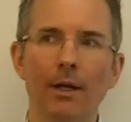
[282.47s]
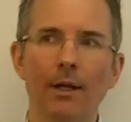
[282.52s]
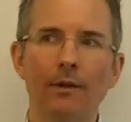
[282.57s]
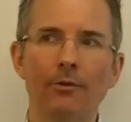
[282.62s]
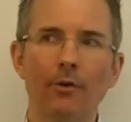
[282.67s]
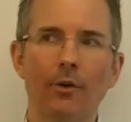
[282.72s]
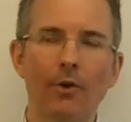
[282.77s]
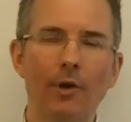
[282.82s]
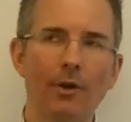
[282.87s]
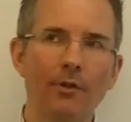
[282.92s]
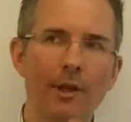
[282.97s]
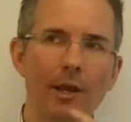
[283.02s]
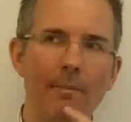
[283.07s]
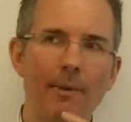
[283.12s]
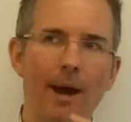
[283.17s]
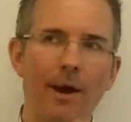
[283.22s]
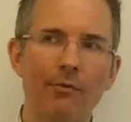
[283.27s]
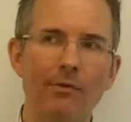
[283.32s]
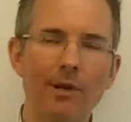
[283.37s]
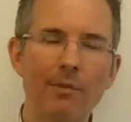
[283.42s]
So I've got to think
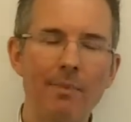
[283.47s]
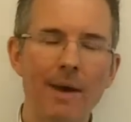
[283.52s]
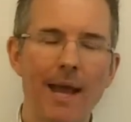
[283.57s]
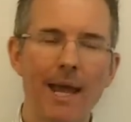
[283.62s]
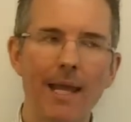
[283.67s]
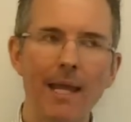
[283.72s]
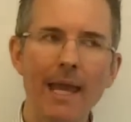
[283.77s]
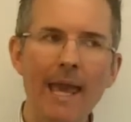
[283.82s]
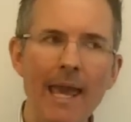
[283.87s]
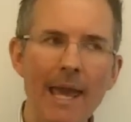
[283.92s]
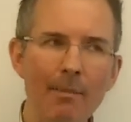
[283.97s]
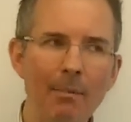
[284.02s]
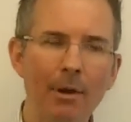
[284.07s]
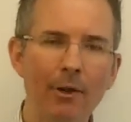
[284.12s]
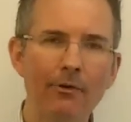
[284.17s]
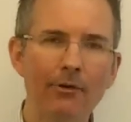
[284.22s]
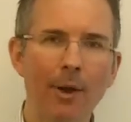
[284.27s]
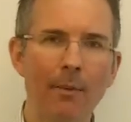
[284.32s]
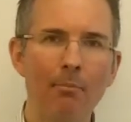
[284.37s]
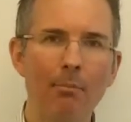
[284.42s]
about repaying him
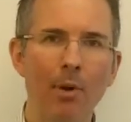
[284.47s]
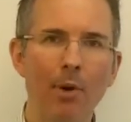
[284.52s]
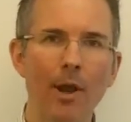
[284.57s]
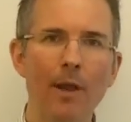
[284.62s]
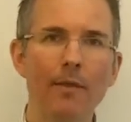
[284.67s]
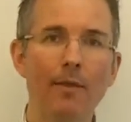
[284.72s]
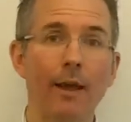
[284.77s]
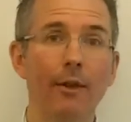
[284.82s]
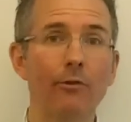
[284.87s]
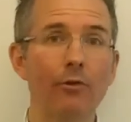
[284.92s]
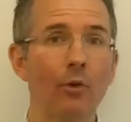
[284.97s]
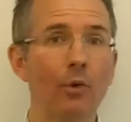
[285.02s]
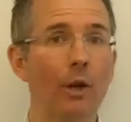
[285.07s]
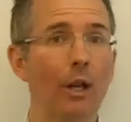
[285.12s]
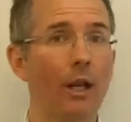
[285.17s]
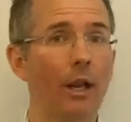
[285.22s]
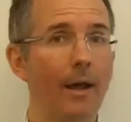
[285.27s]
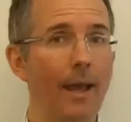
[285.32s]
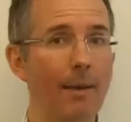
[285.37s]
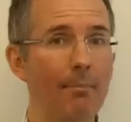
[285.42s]
at some point. That's called a
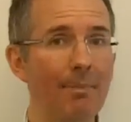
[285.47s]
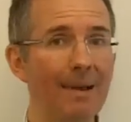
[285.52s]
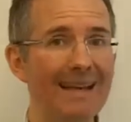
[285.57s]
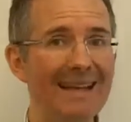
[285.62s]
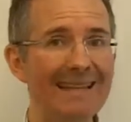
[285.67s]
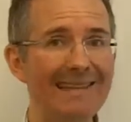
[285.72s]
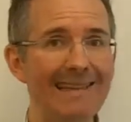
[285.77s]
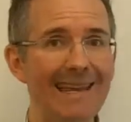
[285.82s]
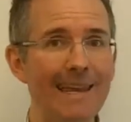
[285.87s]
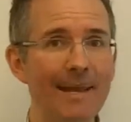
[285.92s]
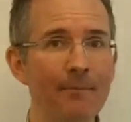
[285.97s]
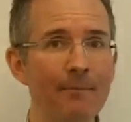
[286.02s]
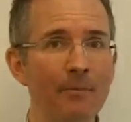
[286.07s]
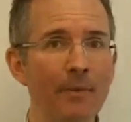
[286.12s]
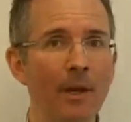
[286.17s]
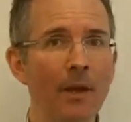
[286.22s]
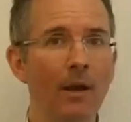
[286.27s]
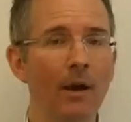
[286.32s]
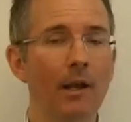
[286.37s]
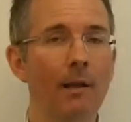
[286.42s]
liability,
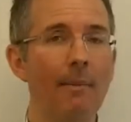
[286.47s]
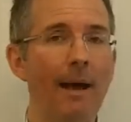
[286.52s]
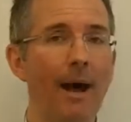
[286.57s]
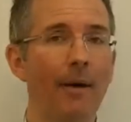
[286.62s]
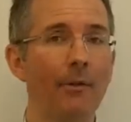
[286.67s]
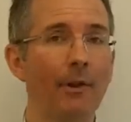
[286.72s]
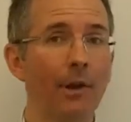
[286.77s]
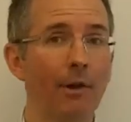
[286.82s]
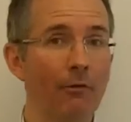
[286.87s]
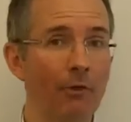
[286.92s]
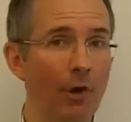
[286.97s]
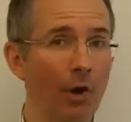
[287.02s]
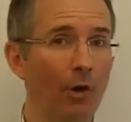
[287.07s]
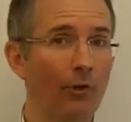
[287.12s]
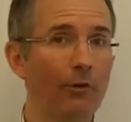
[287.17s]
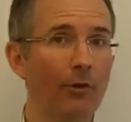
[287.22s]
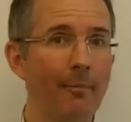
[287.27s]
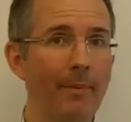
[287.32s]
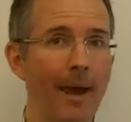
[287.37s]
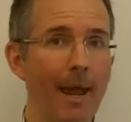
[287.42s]
an amount that I've
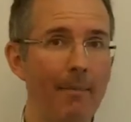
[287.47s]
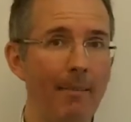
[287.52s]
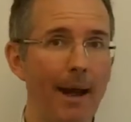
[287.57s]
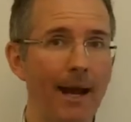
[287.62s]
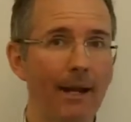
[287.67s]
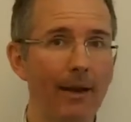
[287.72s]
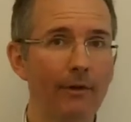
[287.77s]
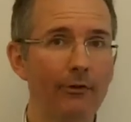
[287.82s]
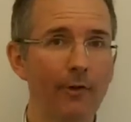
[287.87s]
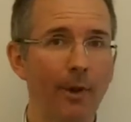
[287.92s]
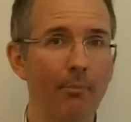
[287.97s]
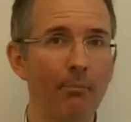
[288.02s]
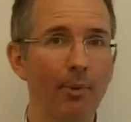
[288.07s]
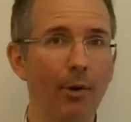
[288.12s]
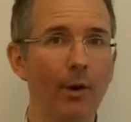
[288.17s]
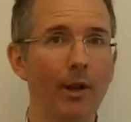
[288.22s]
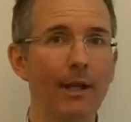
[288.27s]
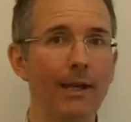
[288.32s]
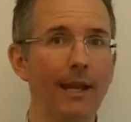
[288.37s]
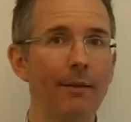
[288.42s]
got to pay back at some
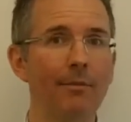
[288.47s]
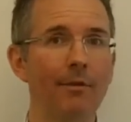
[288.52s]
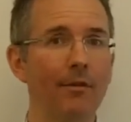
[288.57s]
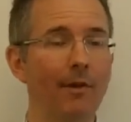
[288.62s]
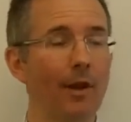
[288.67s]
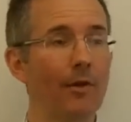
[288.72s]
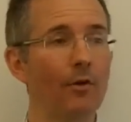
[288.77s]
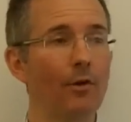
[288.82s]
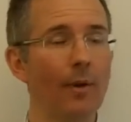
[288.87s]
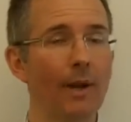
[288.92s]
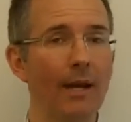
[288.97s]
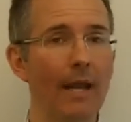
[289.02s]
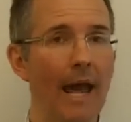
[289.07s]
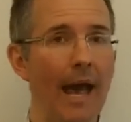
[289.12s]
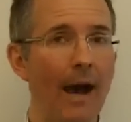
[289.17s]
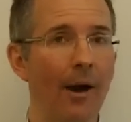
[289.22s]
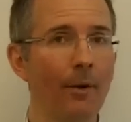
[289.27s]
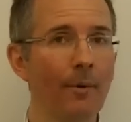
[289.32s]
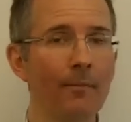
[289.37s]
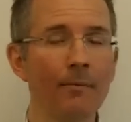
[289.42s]
point, even if I don't do it
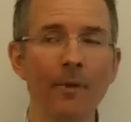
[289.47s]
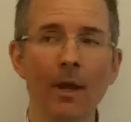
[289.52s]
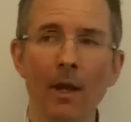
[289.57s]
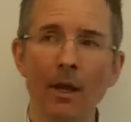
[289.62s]
now.